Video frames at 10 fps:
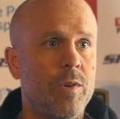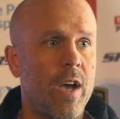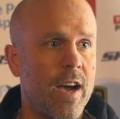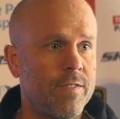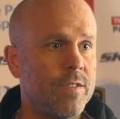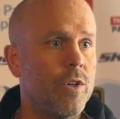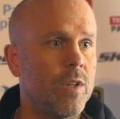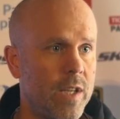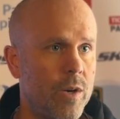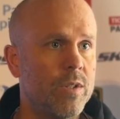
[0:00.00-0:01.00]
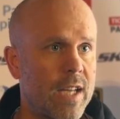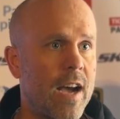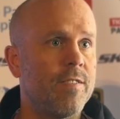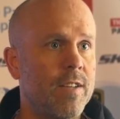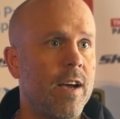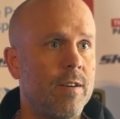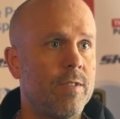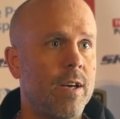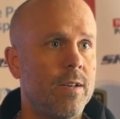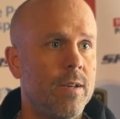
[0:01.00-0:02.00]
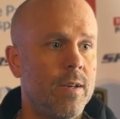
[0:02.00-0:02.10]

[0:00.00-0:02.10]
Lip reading: your leaders have to have that.